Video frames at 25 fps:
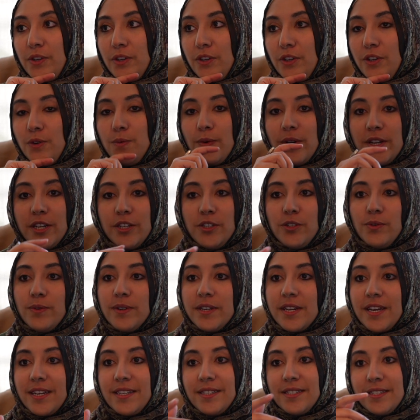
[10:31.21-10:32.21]
you want to do a
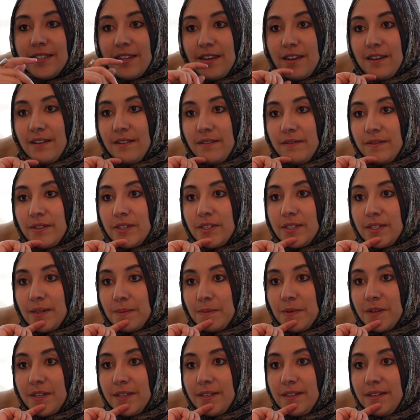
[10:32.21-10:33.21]
nice thing for
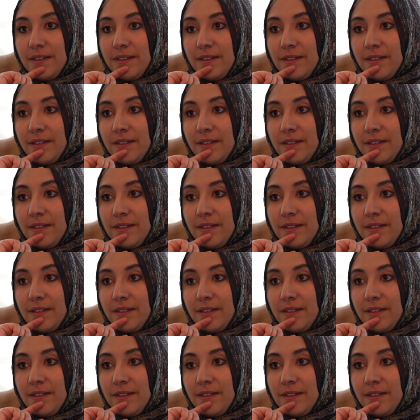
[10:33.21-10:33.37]
someone